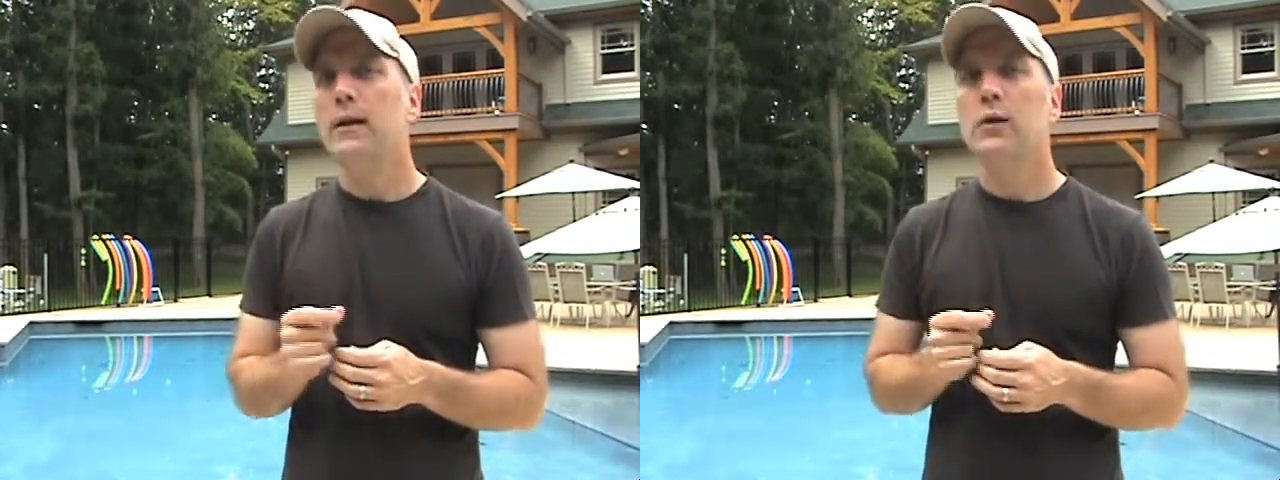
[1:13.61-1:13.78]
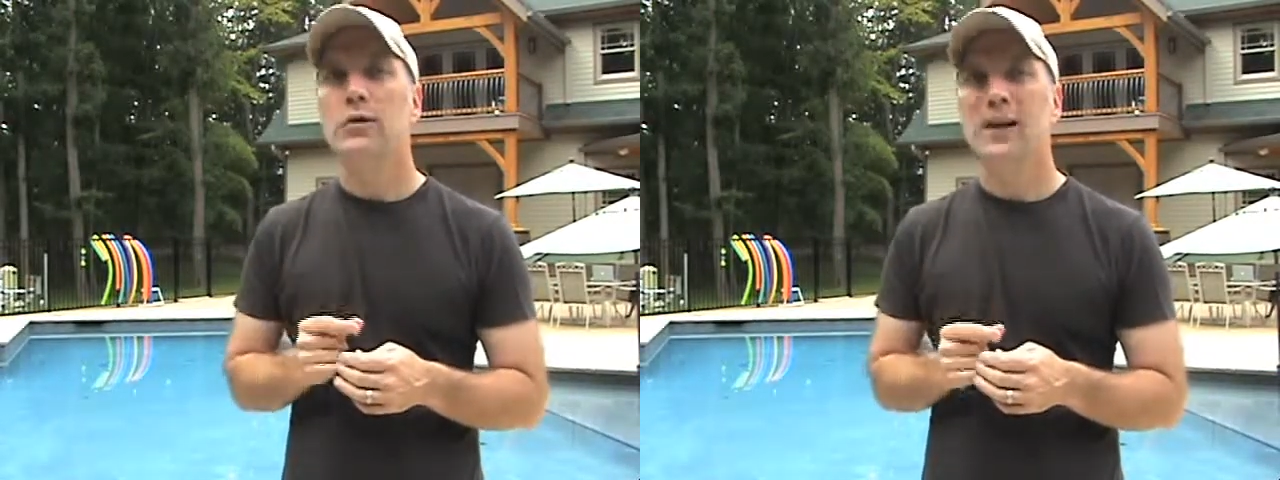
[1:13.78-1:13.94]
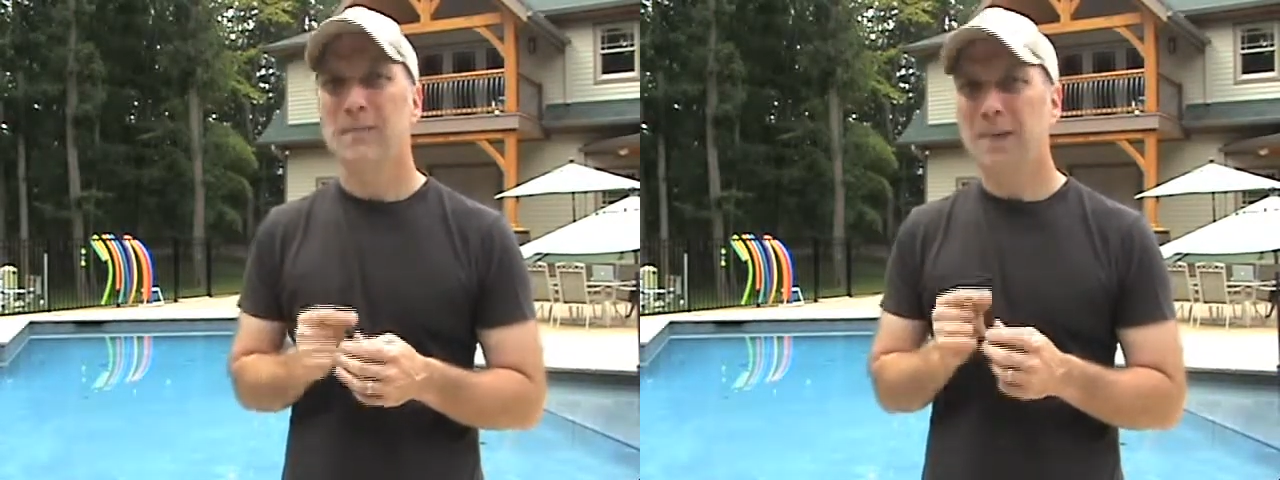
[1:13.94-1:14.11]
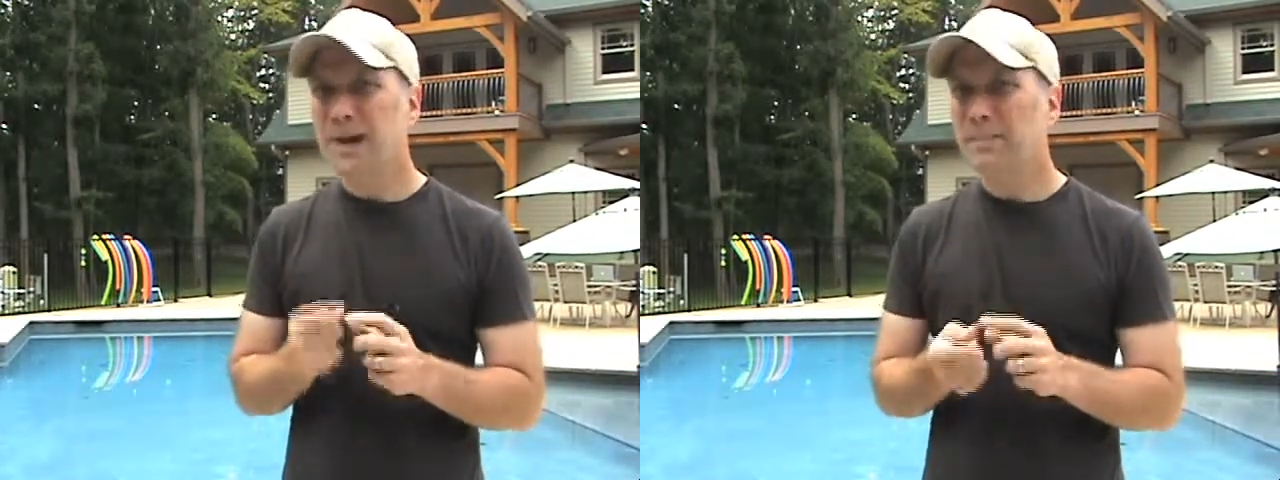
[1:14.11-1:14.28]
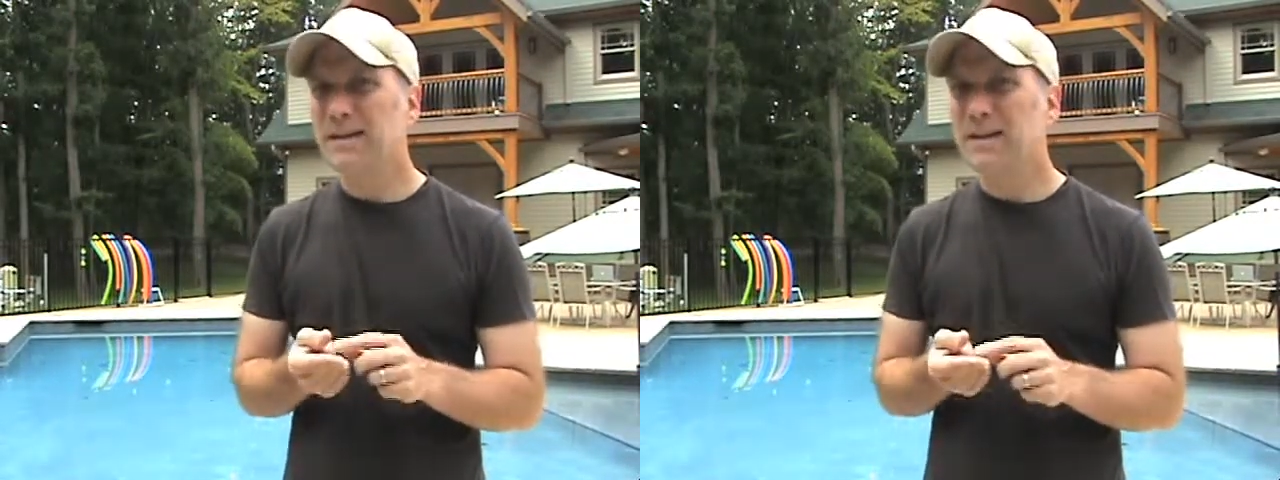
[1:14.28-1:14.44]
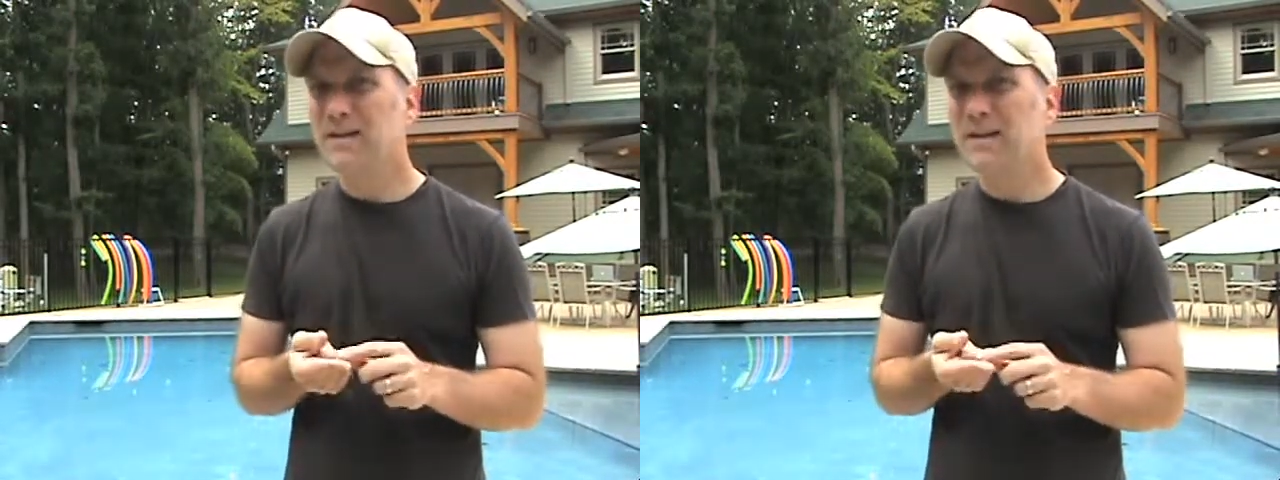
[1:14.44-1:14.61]
using a
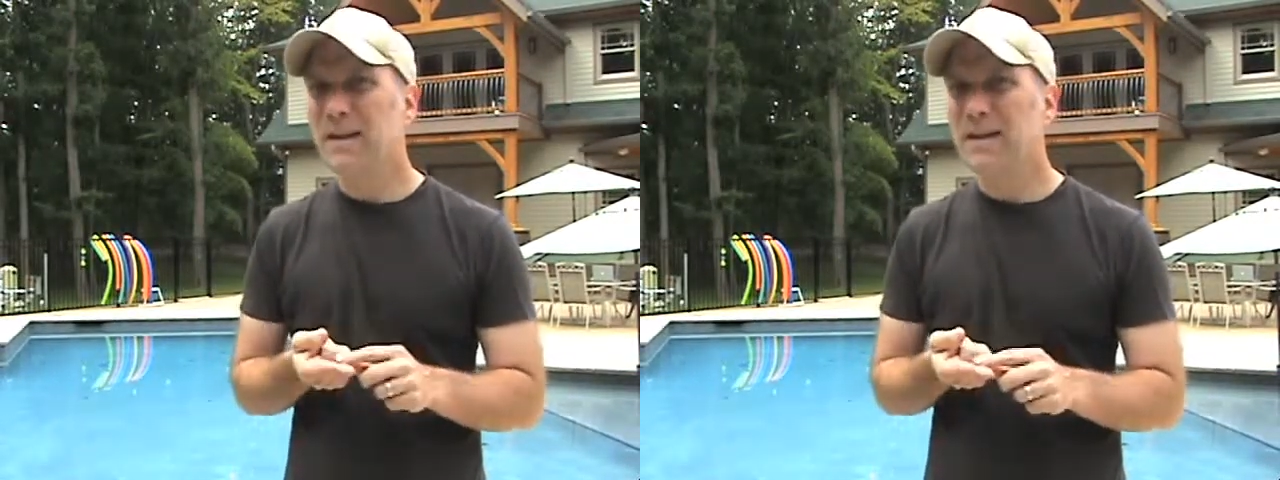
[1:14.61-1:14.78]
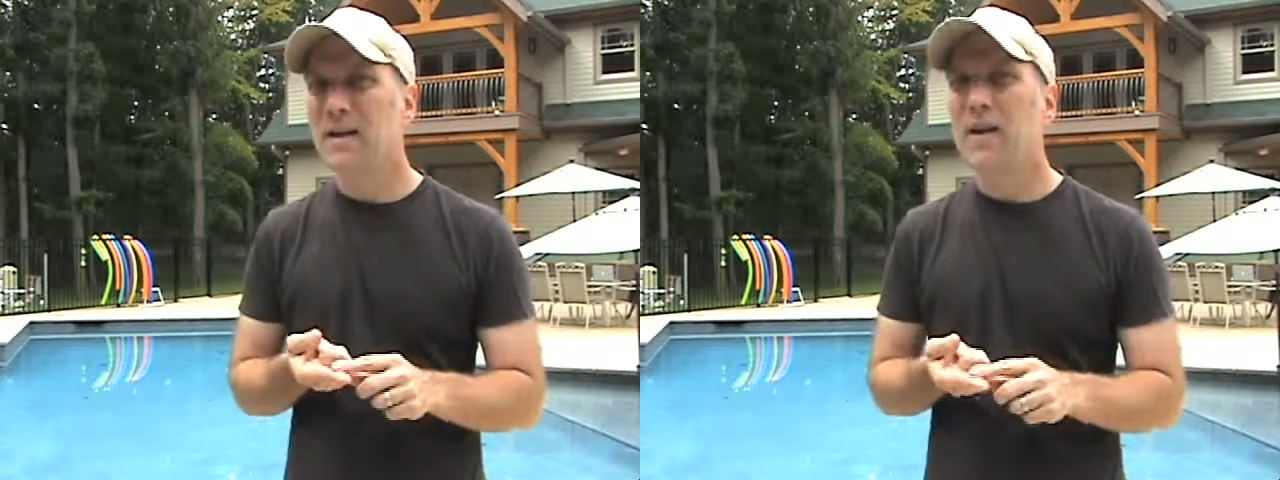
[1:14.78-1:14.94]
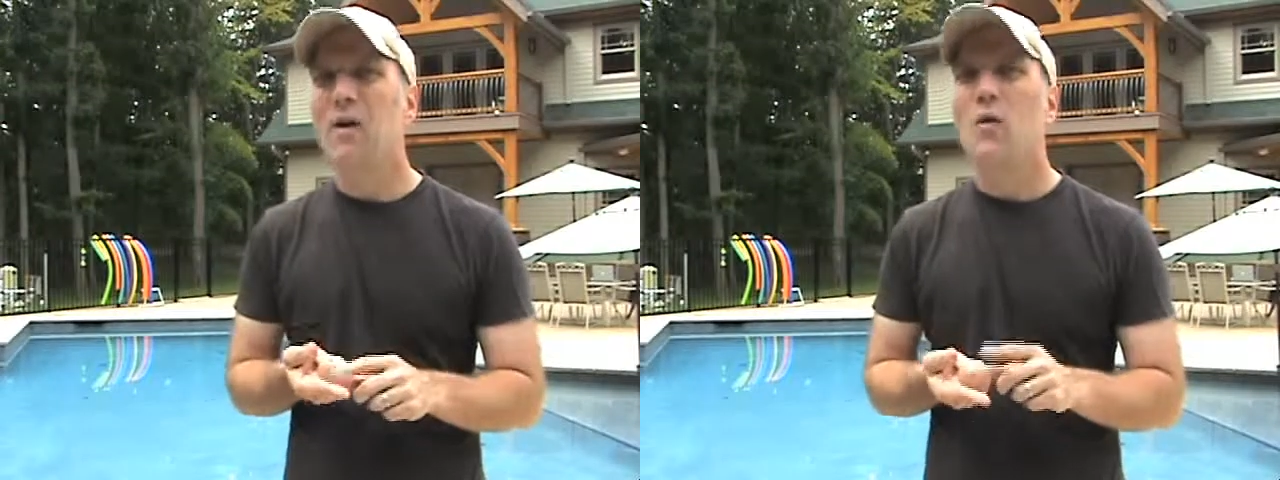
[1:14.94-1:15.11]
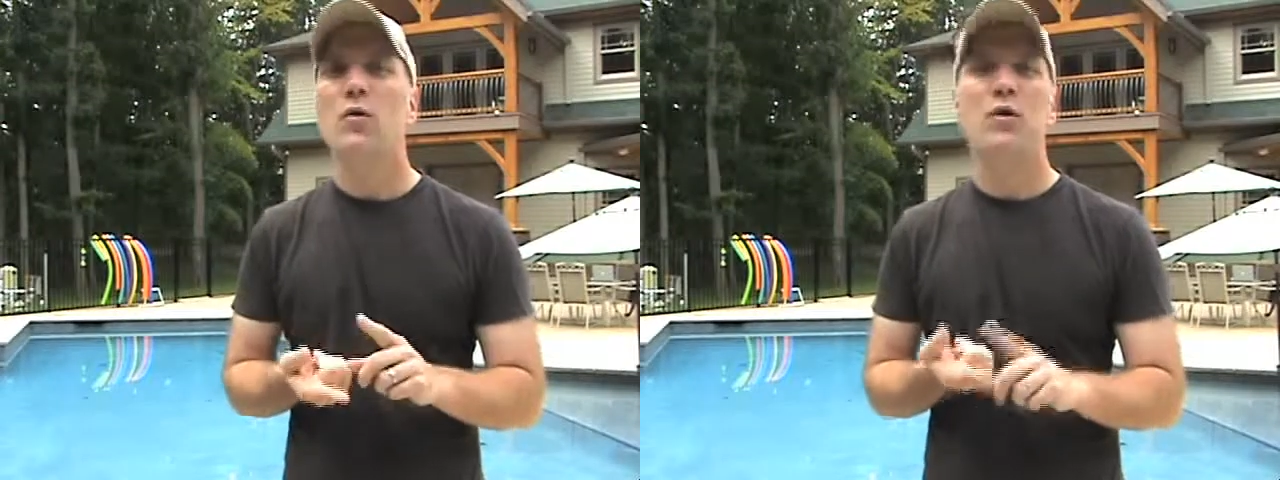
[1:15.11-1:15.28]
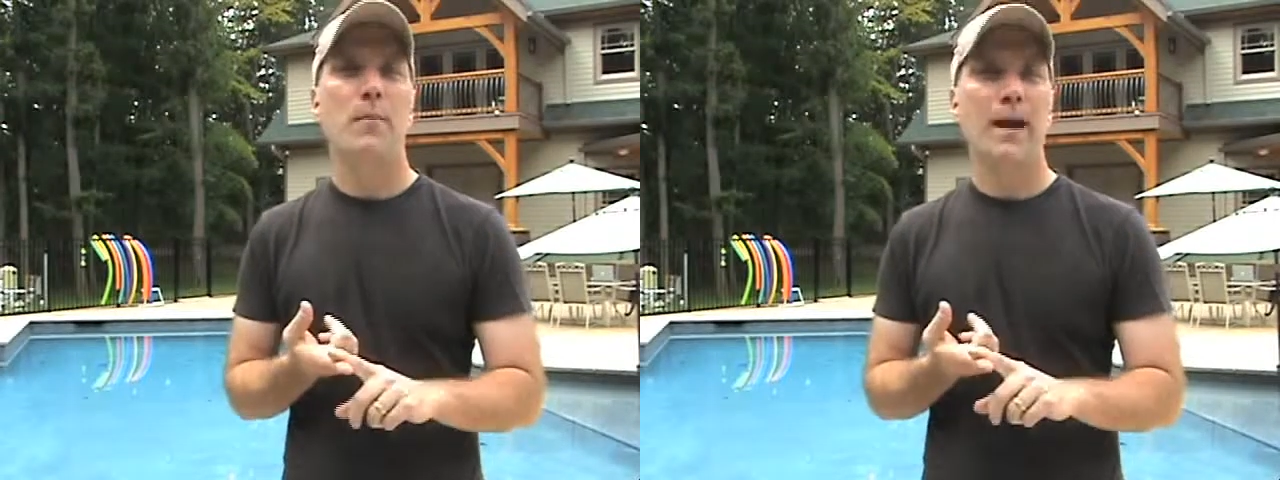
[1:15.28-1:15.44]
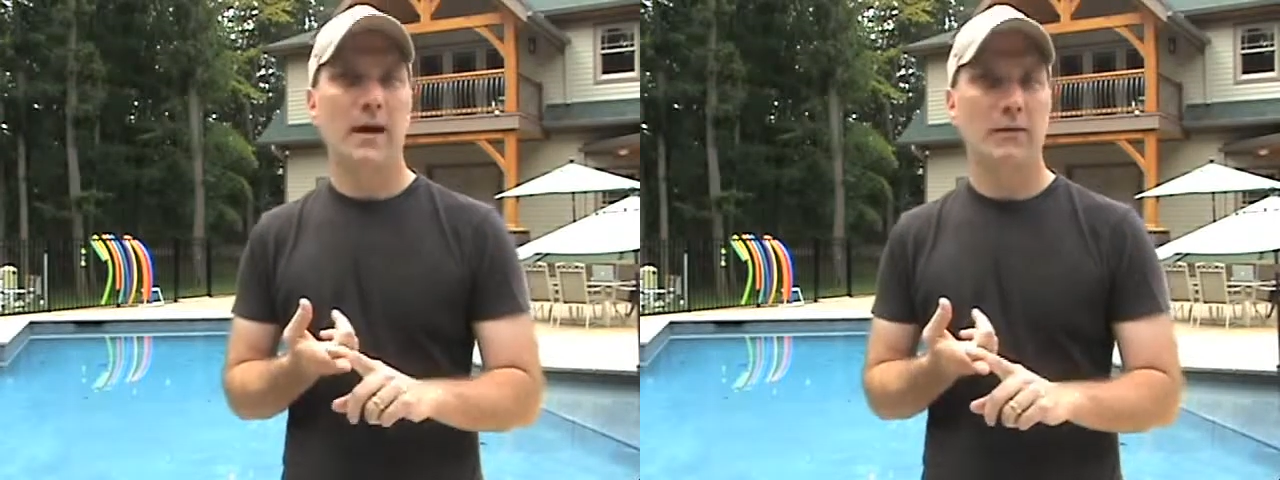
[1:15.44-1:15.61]
popsicle stick or
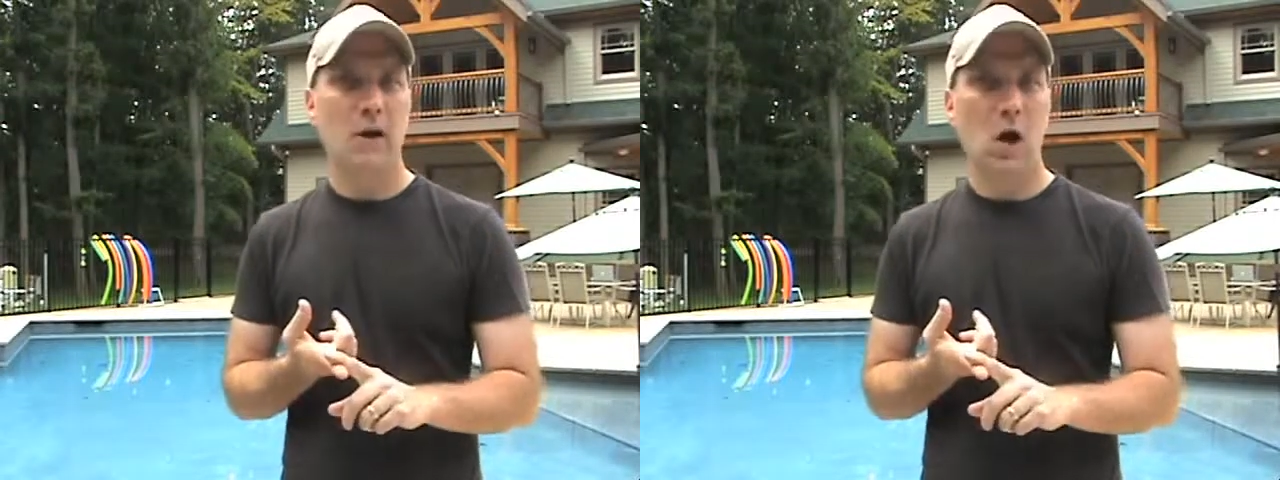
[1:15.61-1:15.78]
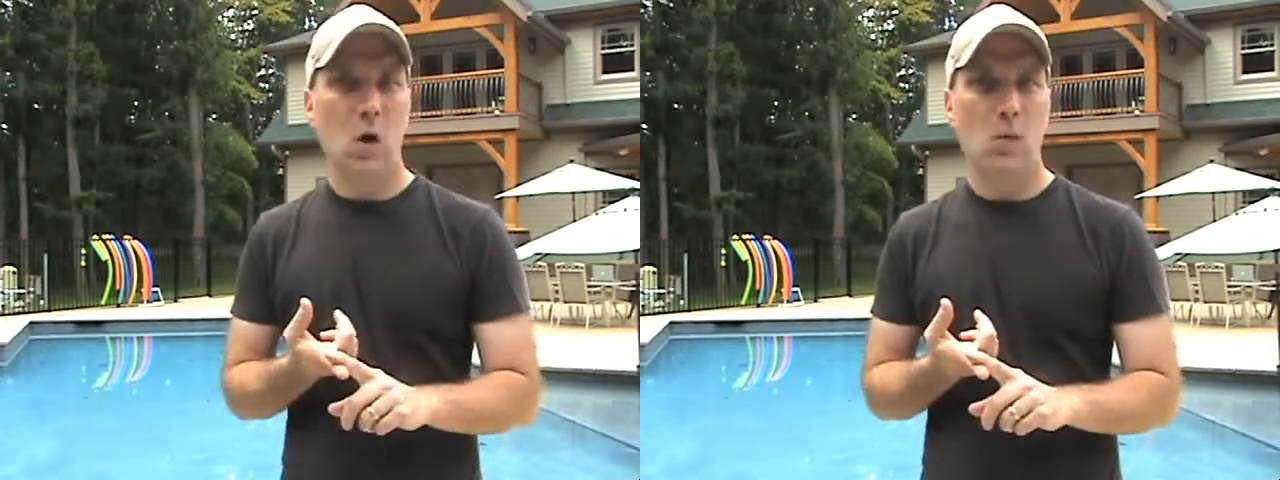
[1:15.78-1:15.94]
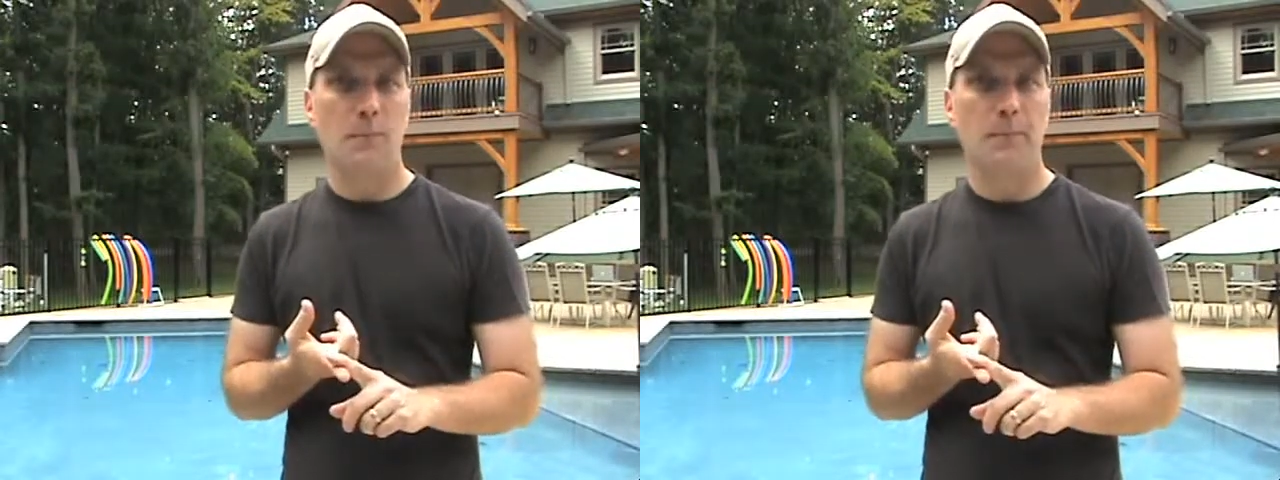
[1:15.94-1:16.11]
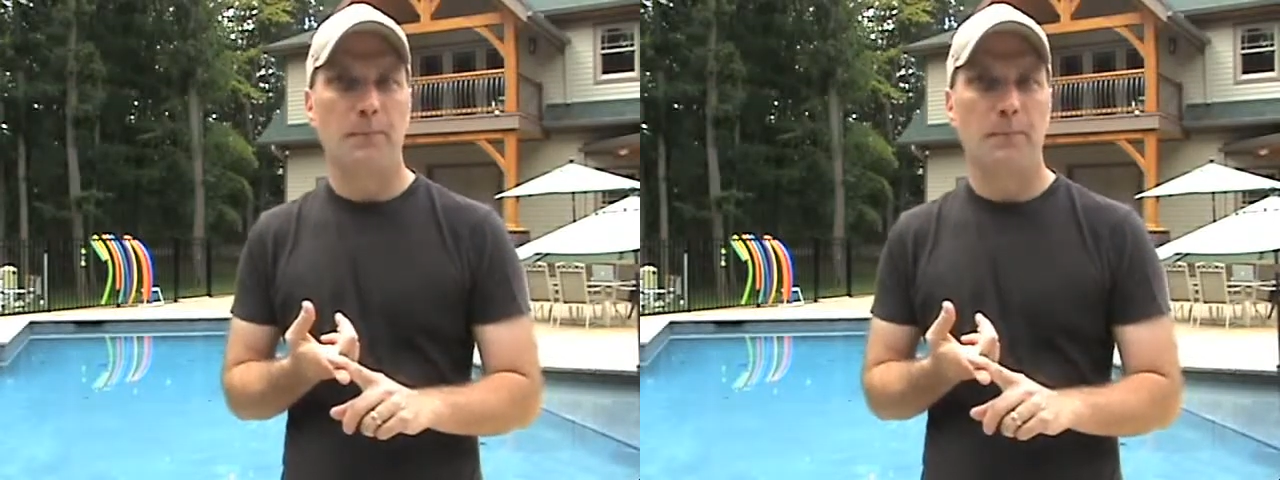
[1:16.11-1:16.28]
the back of the comb.